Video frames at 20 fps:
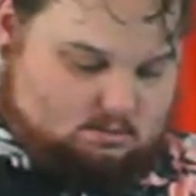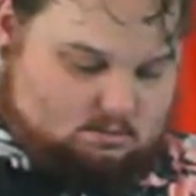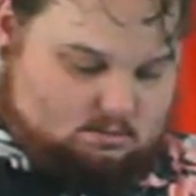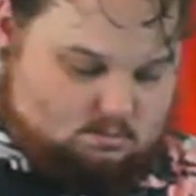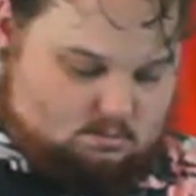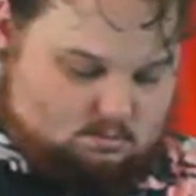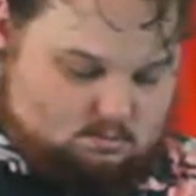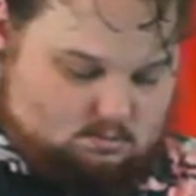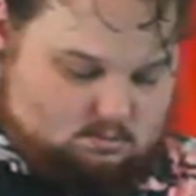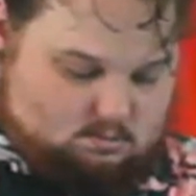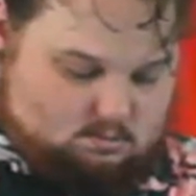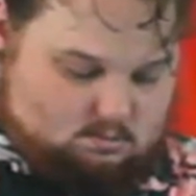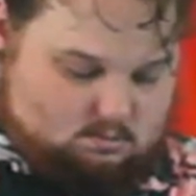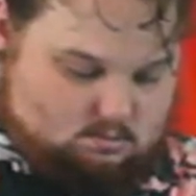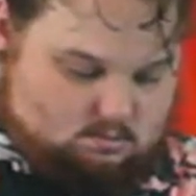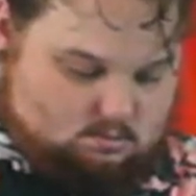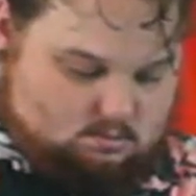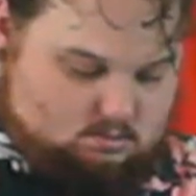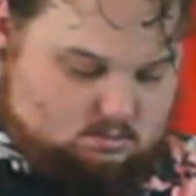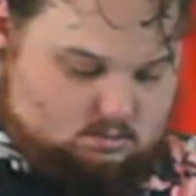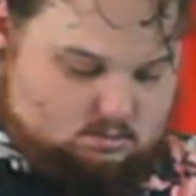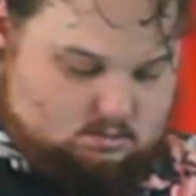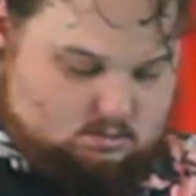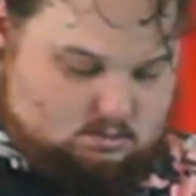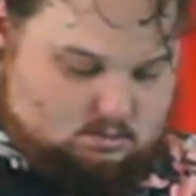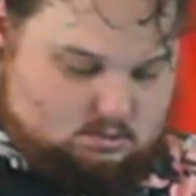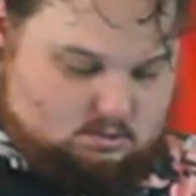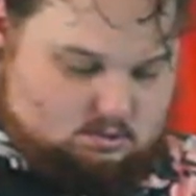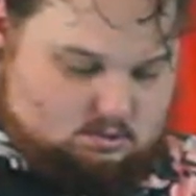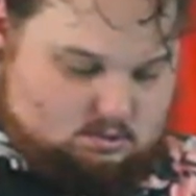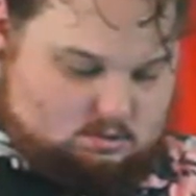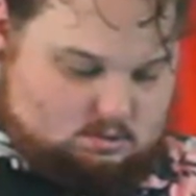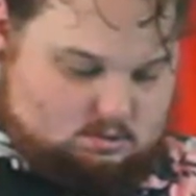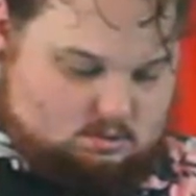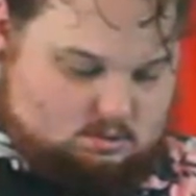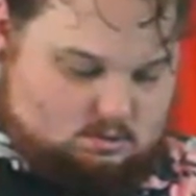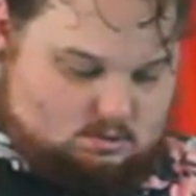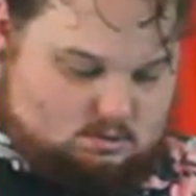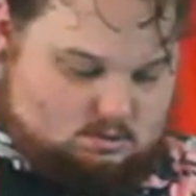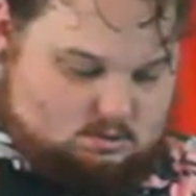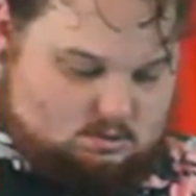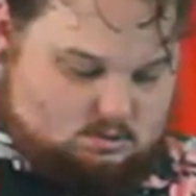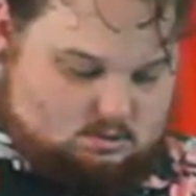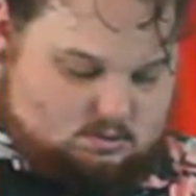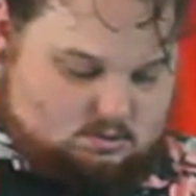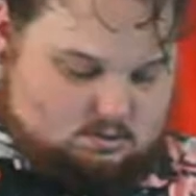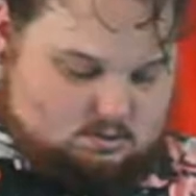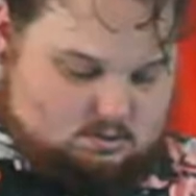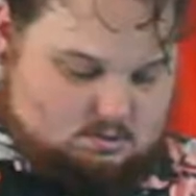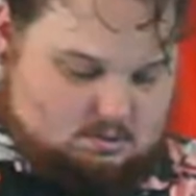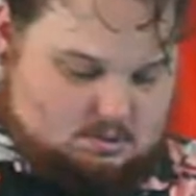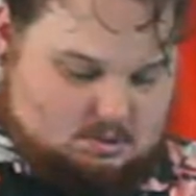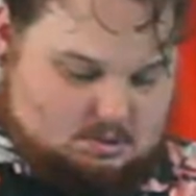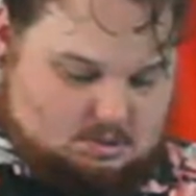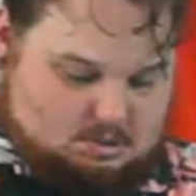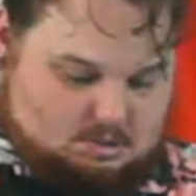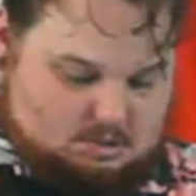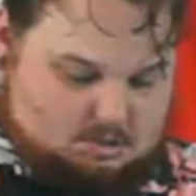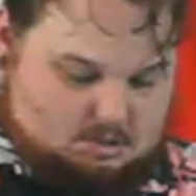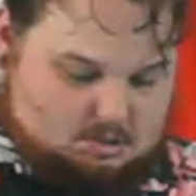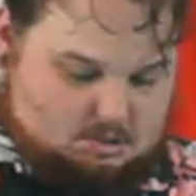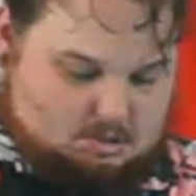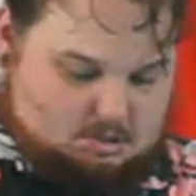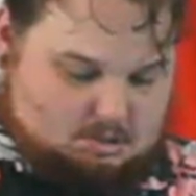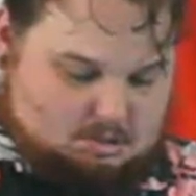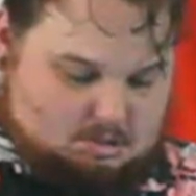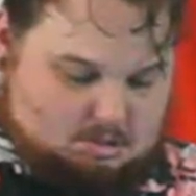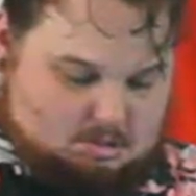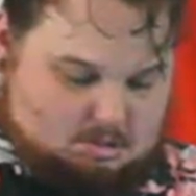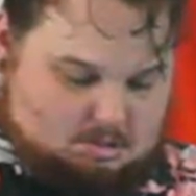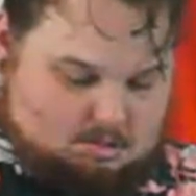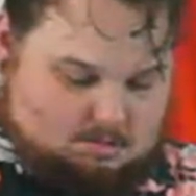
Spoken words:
[no speech]